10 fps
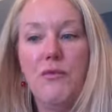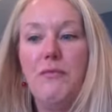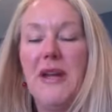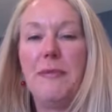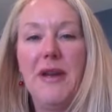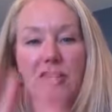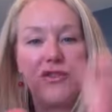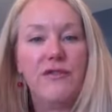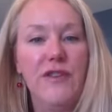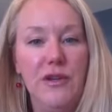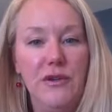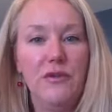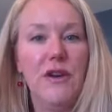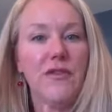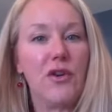big picture
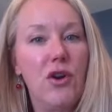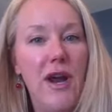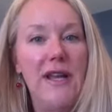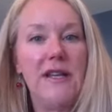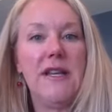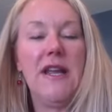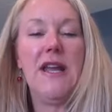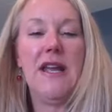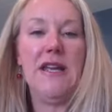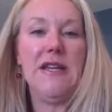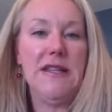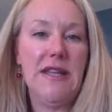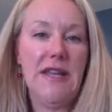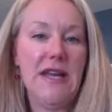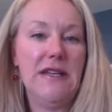view of their credit. And
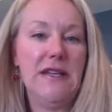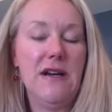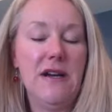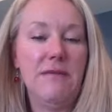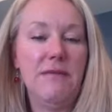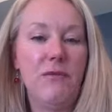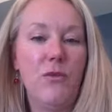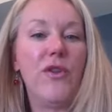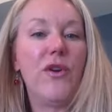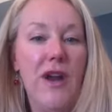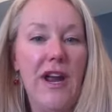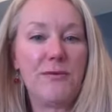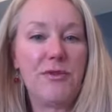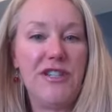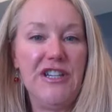then with her
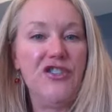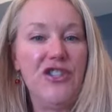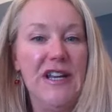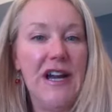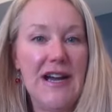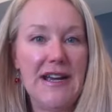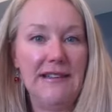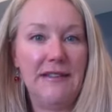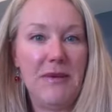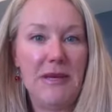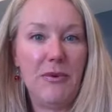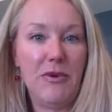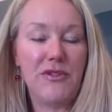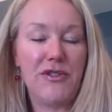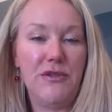expertise, she guides
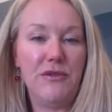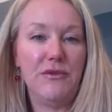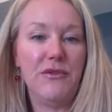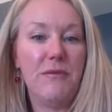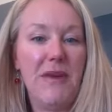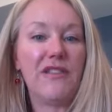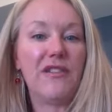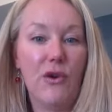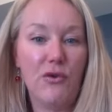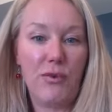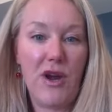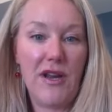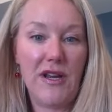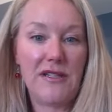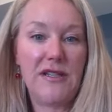people to the best loan
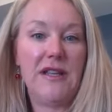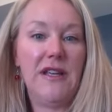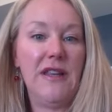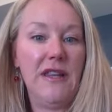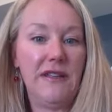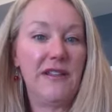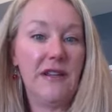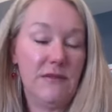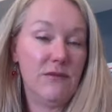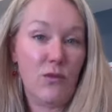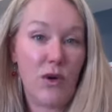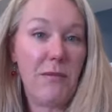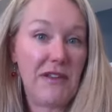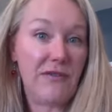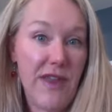product that's going to work
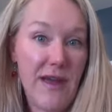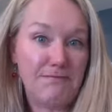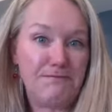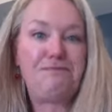best for them